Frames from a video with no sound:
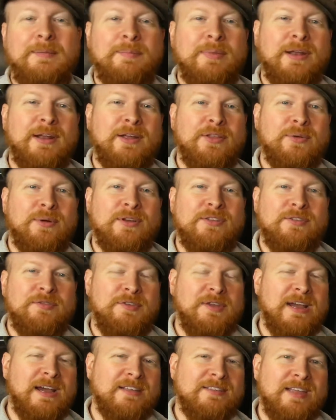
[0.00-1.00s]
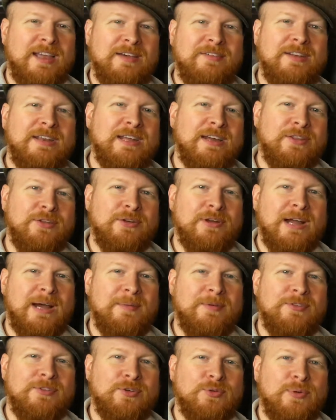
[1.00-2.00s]
But otherwise, if you guys have any other
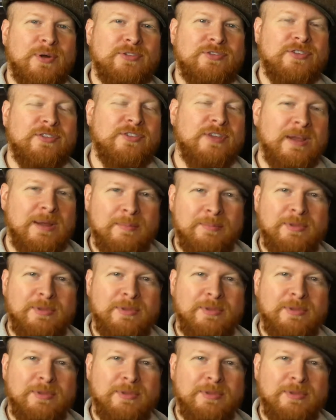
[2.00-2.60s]
comments or questions,